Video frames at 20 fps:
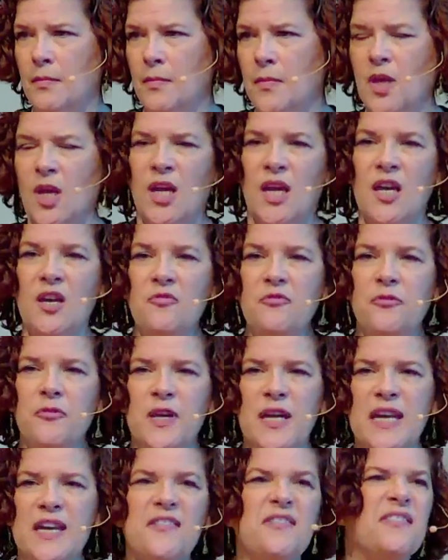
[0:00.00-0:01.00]
If
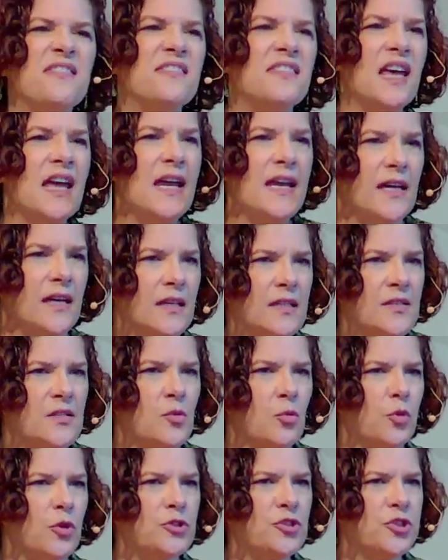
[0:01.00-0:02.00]
he thinks
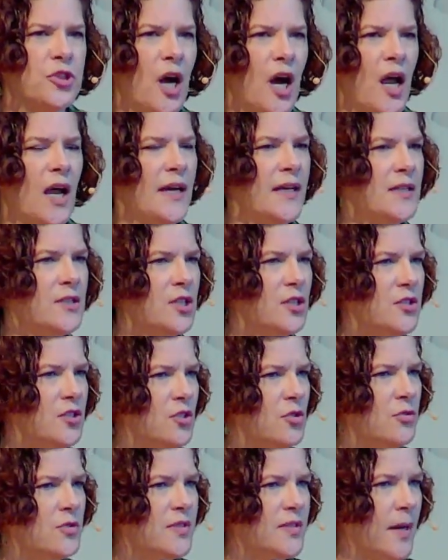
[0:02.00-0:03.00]
we're trying to
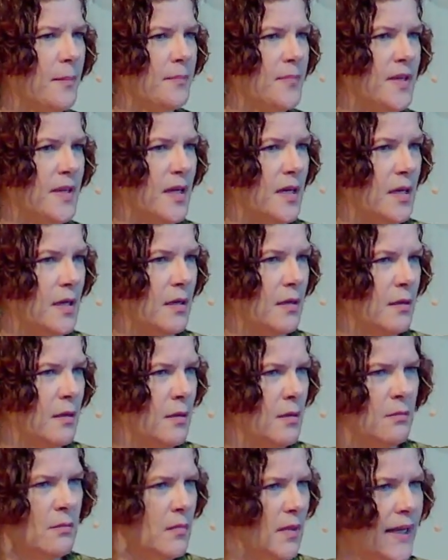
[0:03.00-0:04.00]
do something,
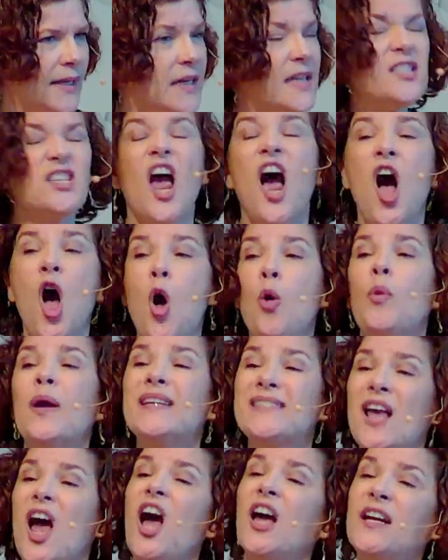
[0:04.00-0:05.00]
like he's always
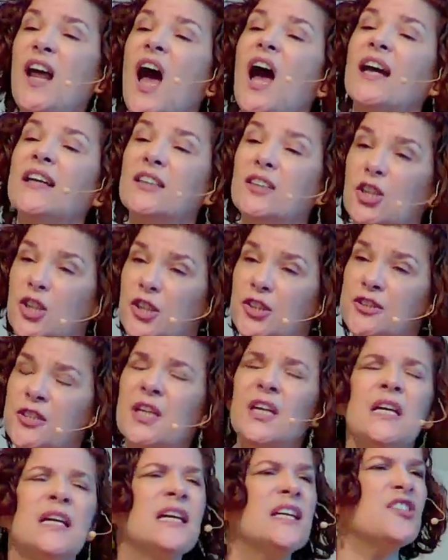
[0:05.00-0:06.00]
on high alert.
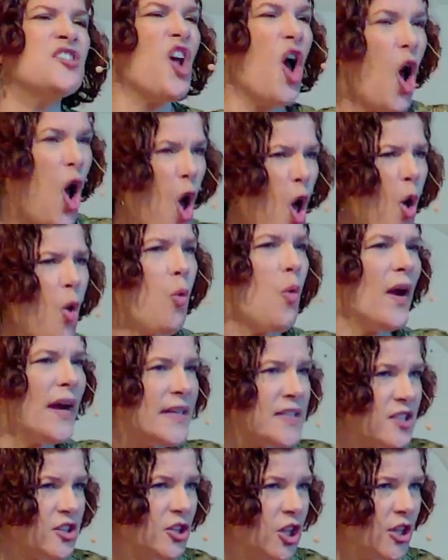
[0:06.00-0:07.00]
He is
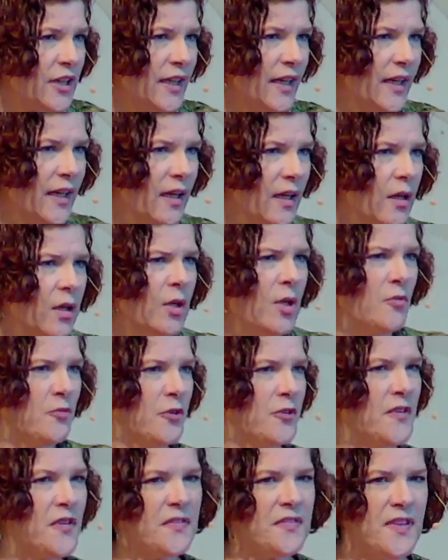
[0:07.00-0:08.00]
always looking for
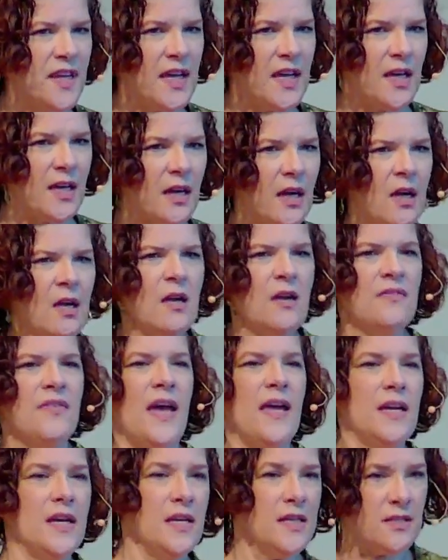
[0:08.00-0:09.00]
the thing
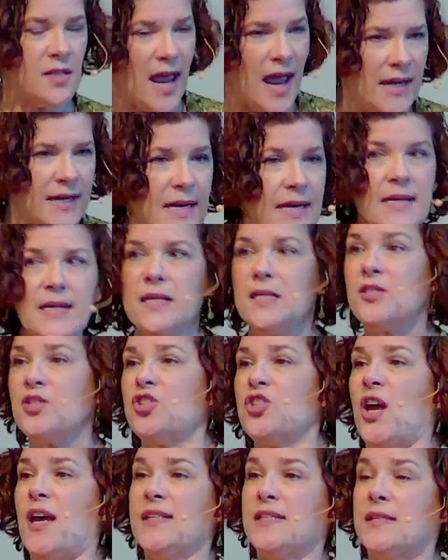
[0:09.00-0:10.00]
that is, and he is
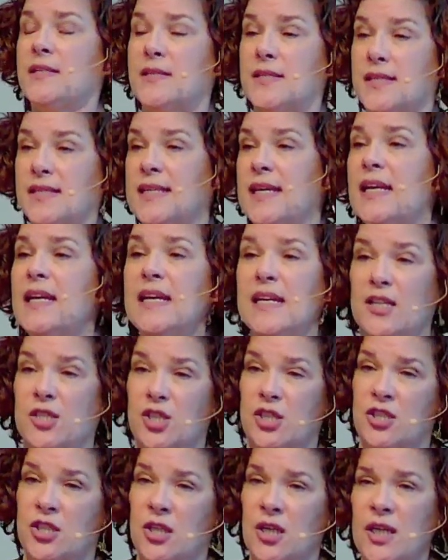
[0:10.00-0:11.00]
just
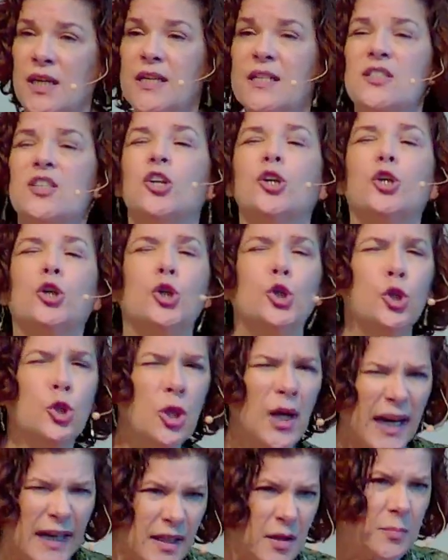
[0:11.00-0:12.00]
skittish. He is
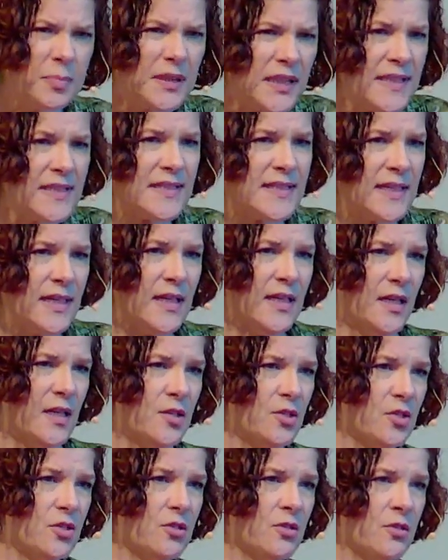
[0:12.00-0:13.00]
incredibly skittish.